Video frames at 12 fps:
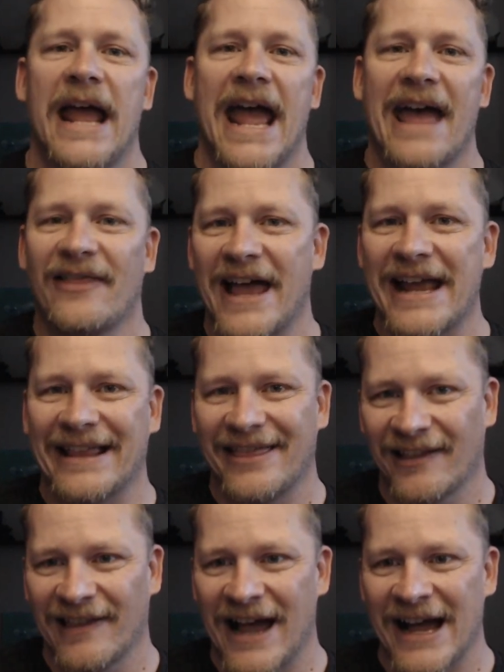and like the
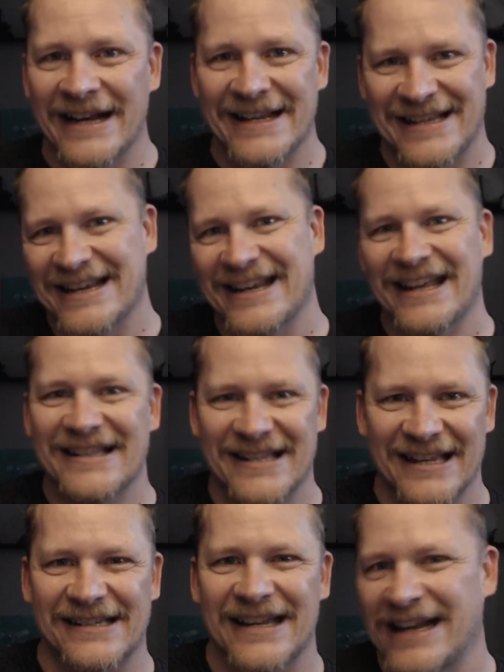line is
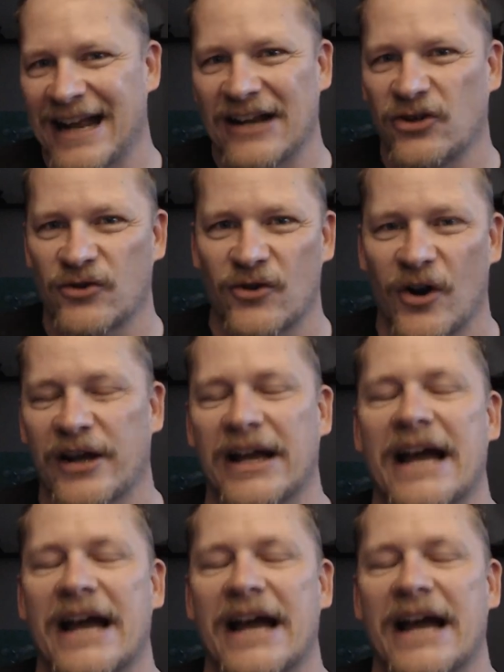inconsistent as you're drawing?